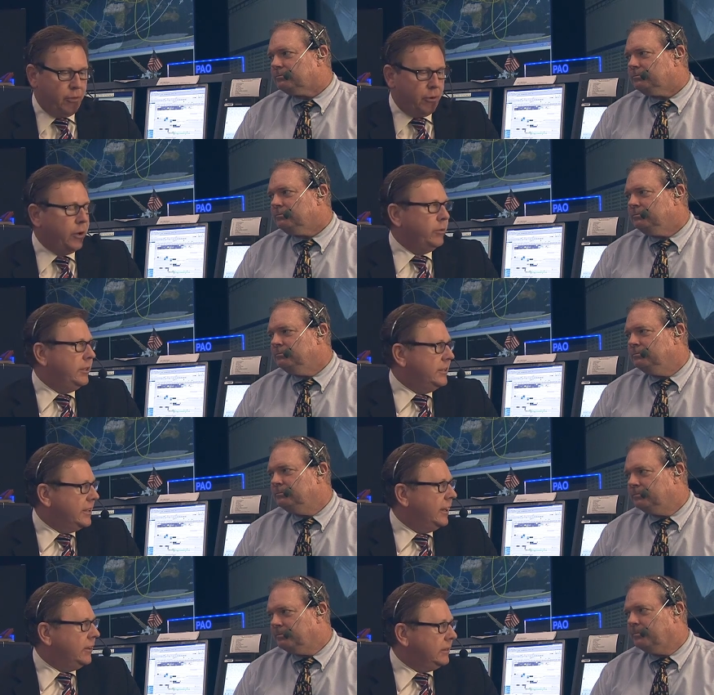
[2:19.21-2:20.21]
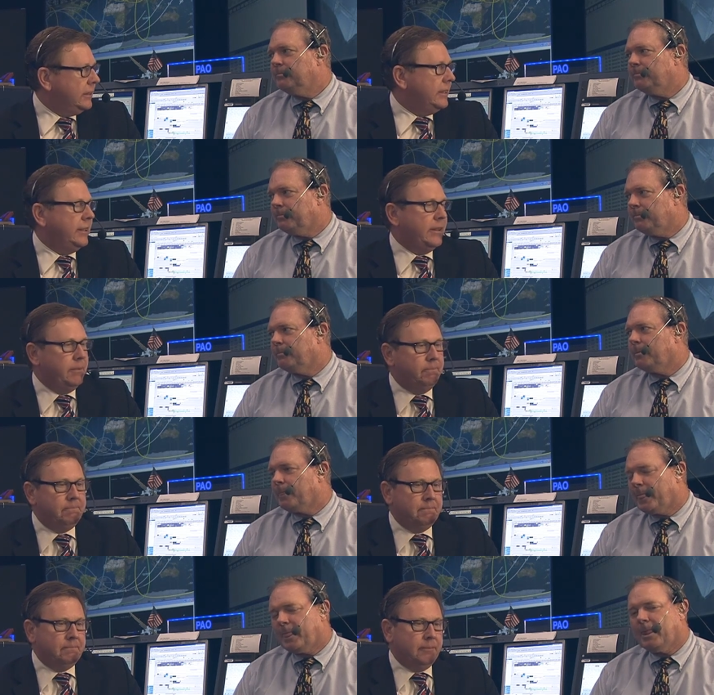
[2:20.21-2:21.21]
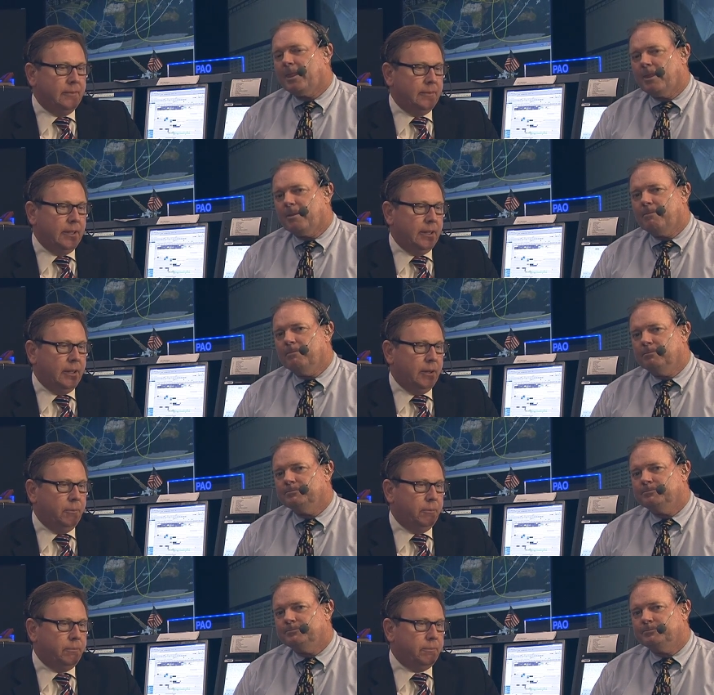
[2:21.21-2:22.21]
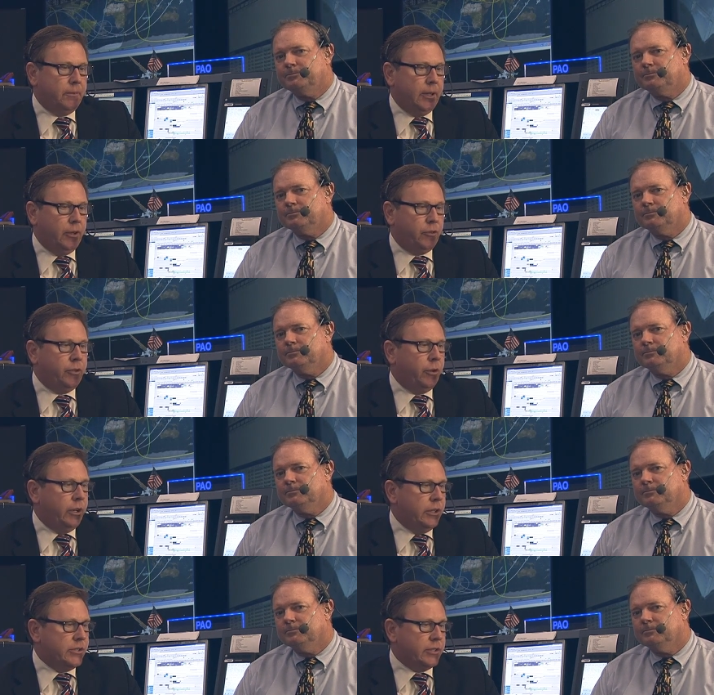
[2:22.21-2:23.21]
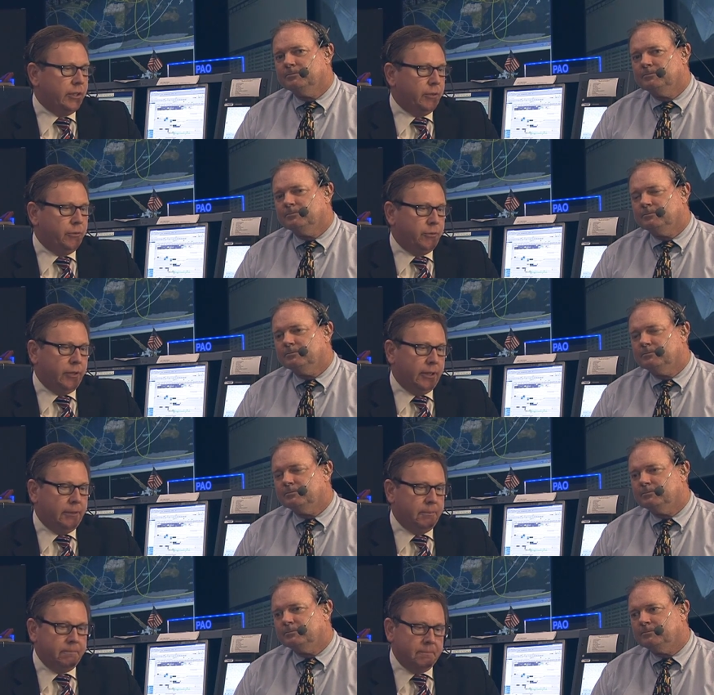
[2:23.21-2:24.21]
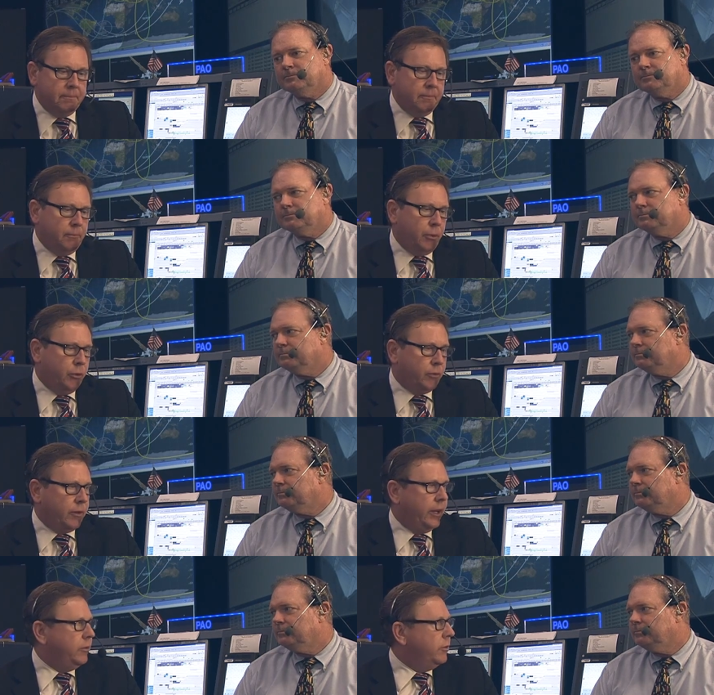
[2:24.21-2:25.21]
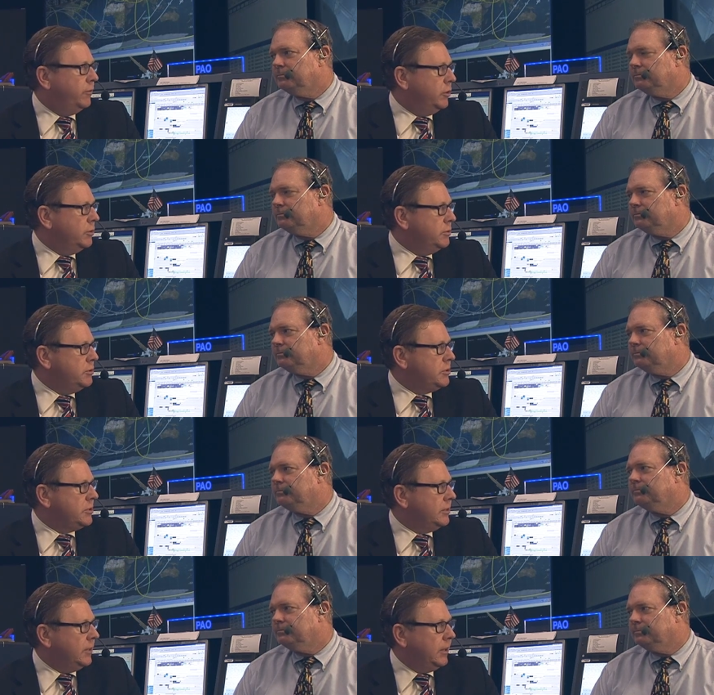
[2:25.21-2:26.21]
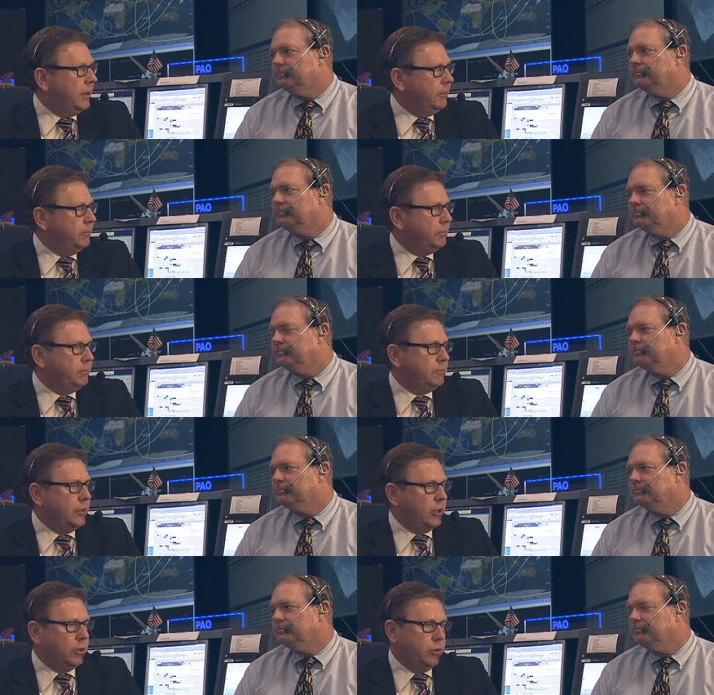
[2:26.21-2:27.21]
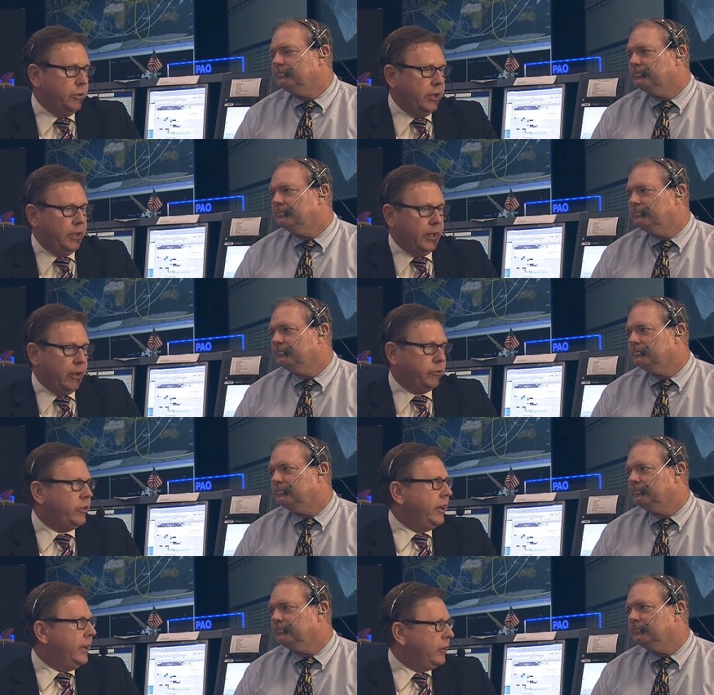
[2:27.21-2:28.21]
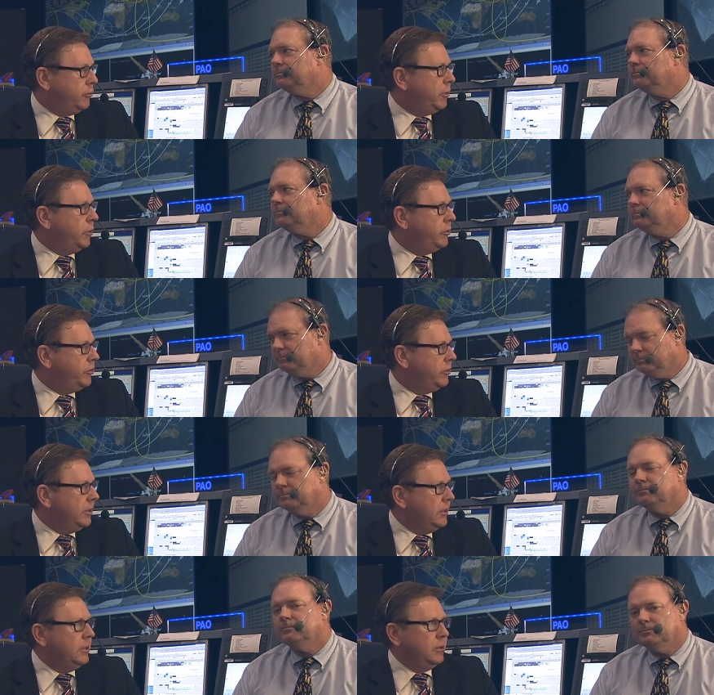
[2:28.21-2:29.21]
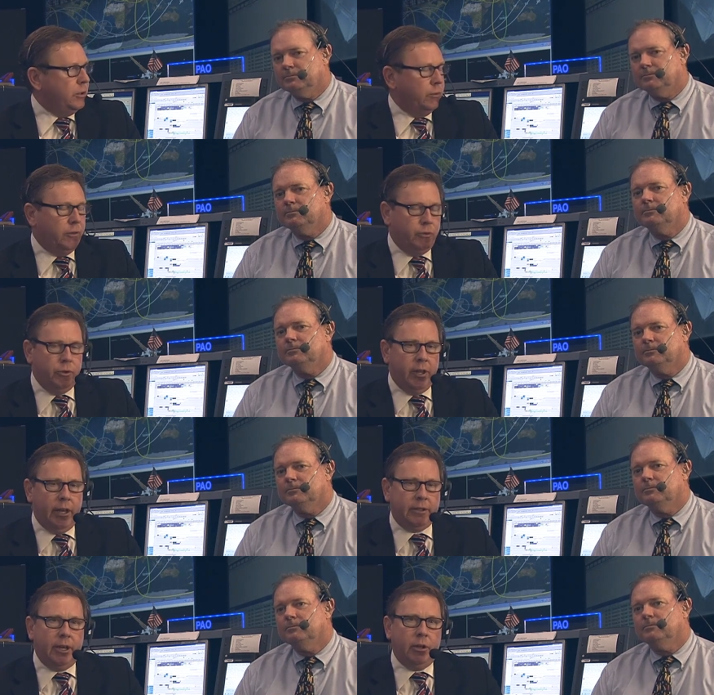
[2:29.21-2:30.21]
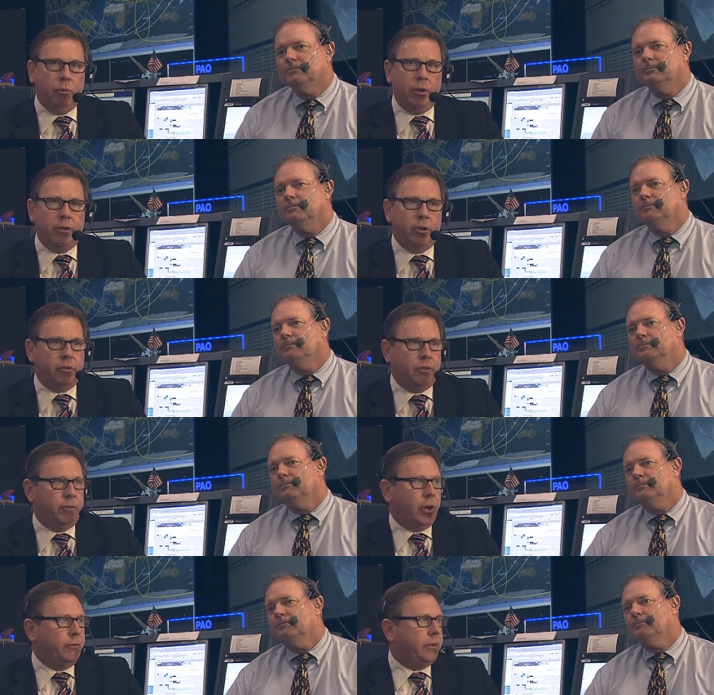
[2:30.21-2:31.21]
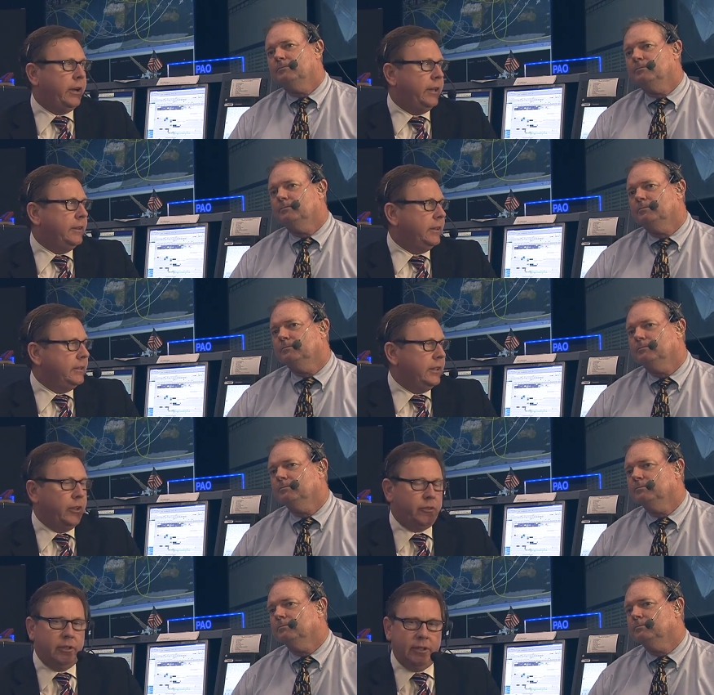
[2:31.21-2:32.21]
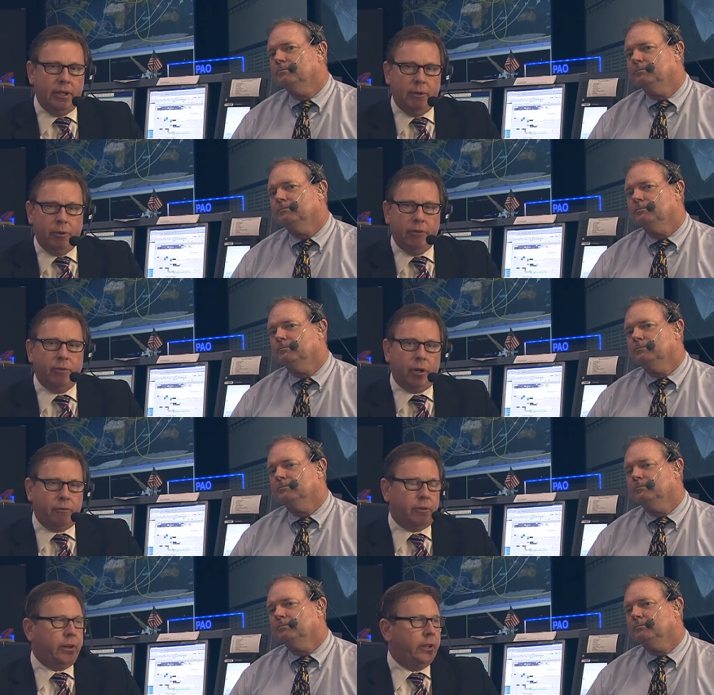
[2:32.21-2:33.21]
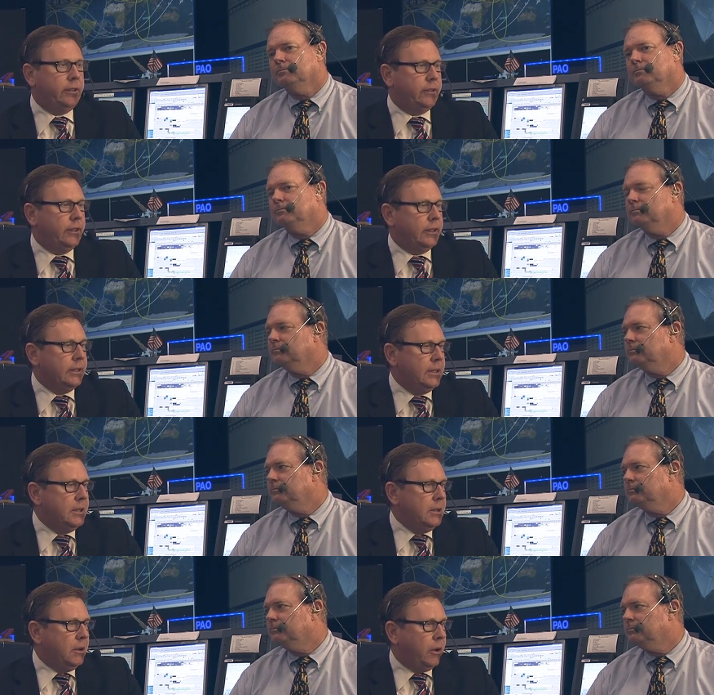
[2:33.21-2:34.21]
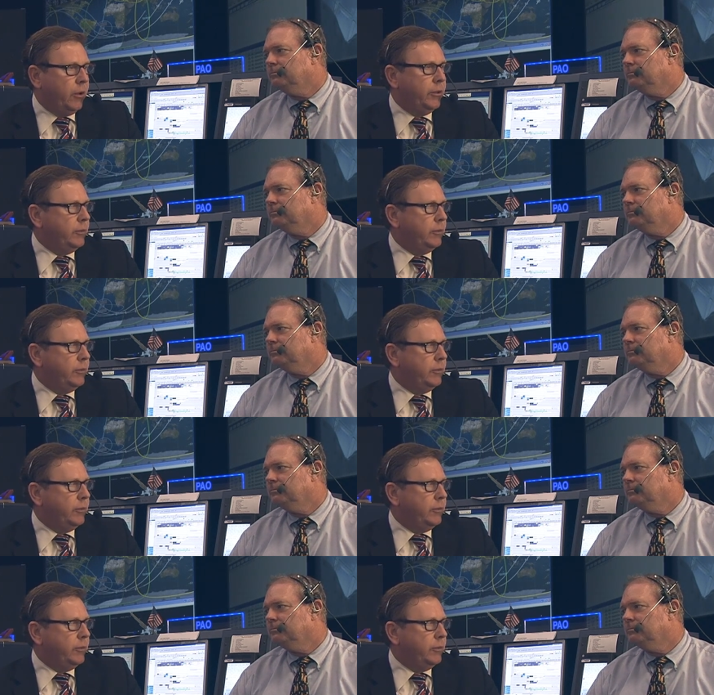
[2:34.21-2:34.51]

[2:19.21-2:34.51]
Speaker 1: thorough detail. Um, um, a series of uh, post flight reviews, um, including outside experts who reviewed that data with us and verified that, yes, indeed, we verified uh, all the